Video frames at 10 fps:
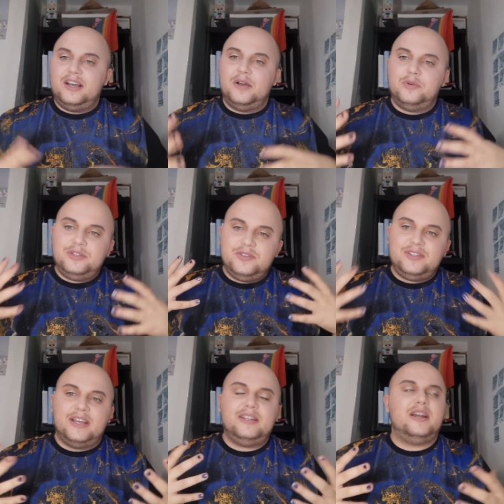I want to
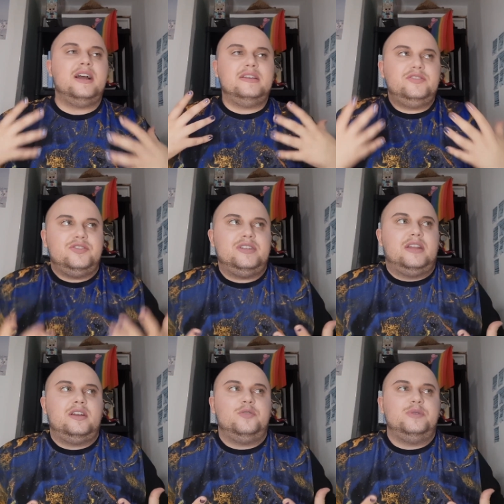say that I
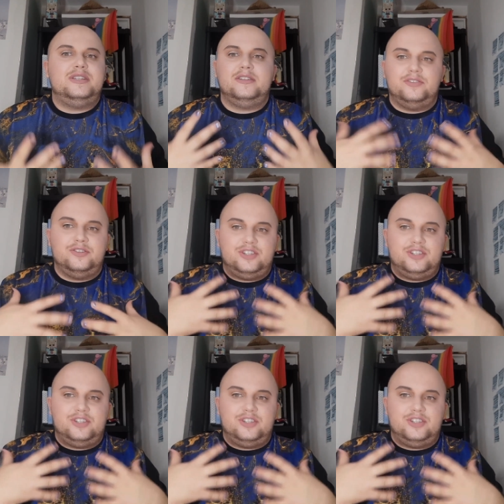understand that obviously there's